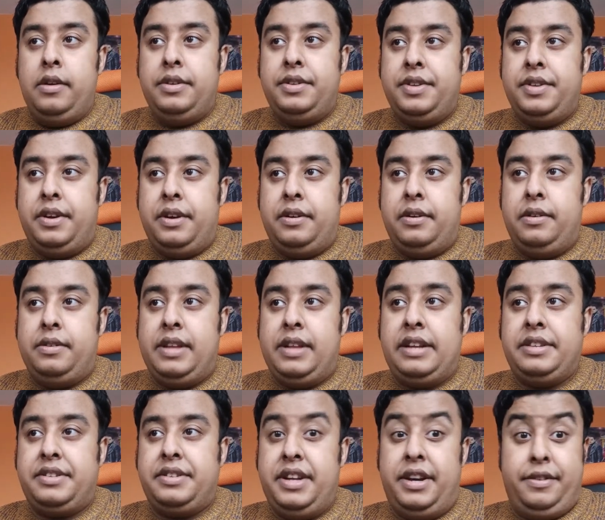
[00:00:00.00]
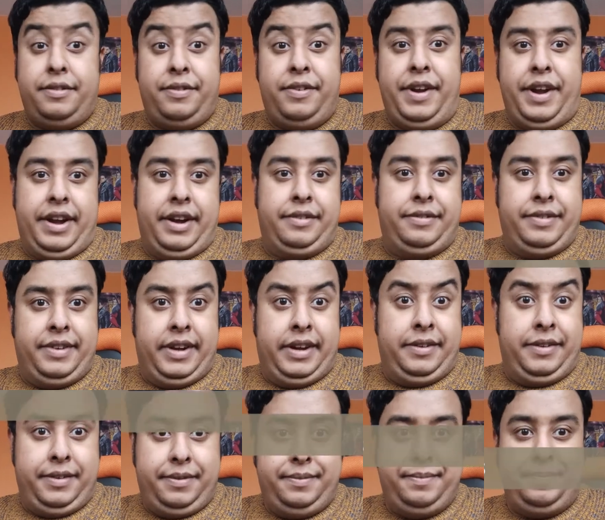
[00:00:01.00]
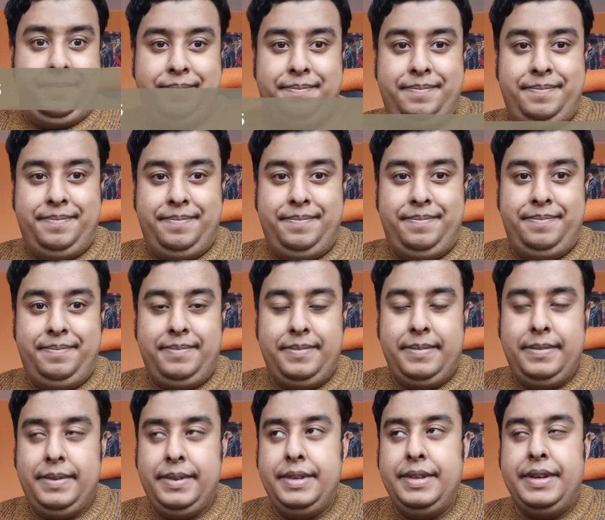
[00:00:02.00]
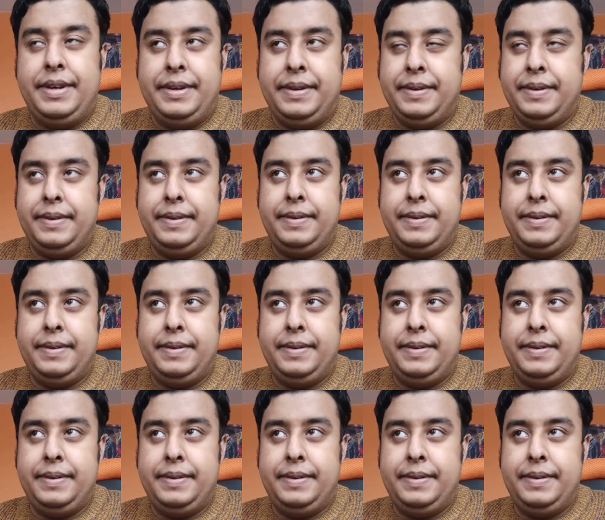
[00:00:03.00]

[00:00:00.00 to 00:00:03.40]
So that's now 3 out of 5. Yeah.